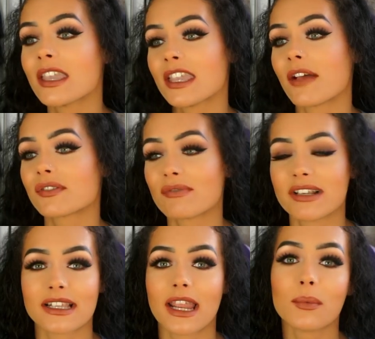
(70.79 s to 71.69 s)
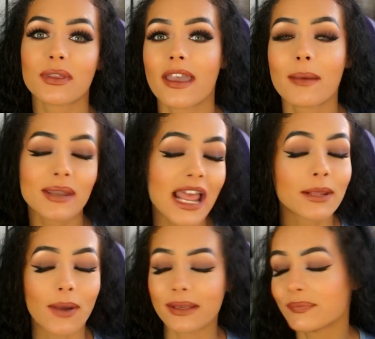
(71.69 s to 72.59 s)
You have to resonate with it. But
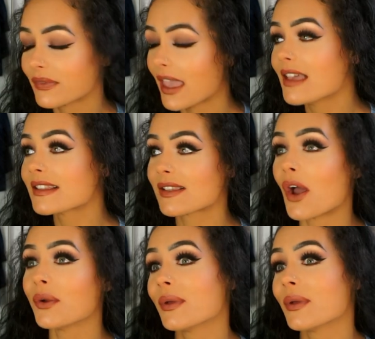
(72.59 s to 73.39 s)
anyway, so